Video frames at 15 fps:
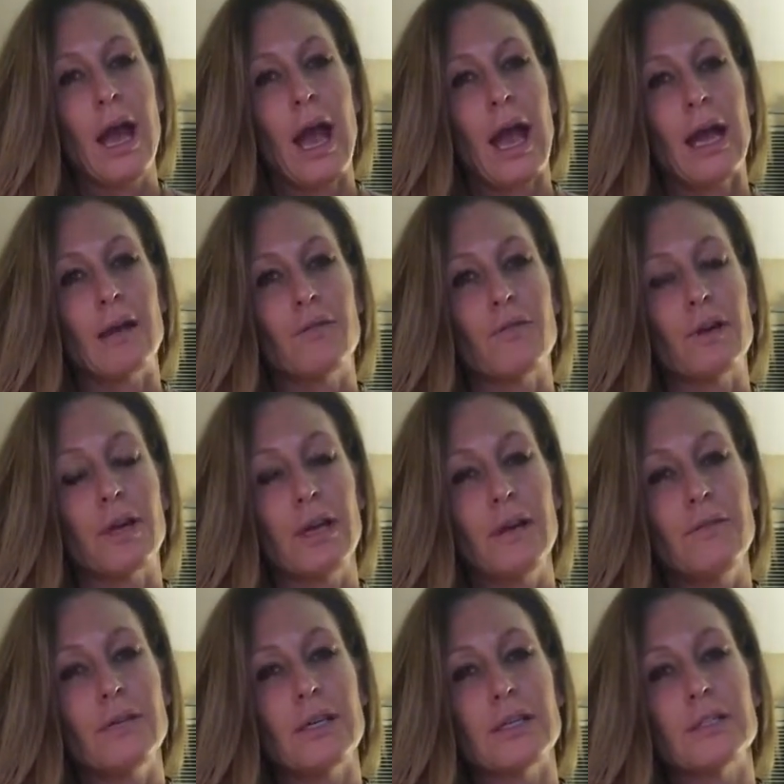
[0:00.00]
And
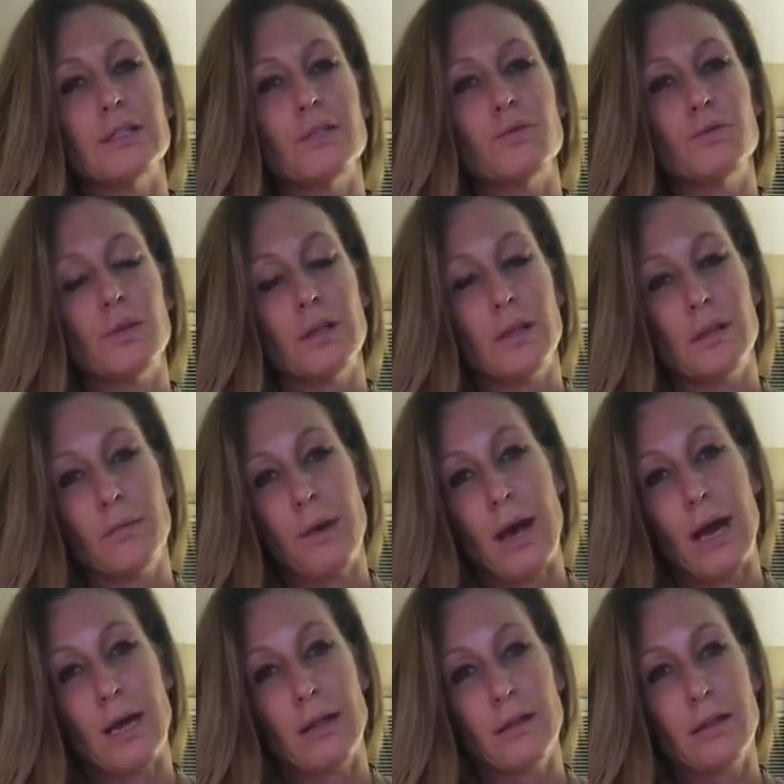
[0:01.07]
forgiveness is really the
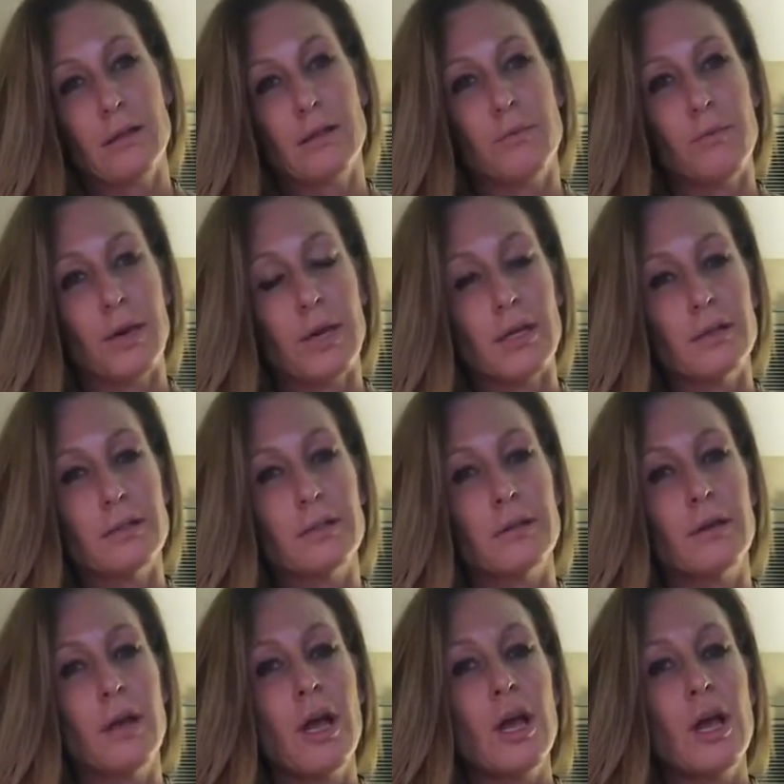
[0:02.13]
path to peace.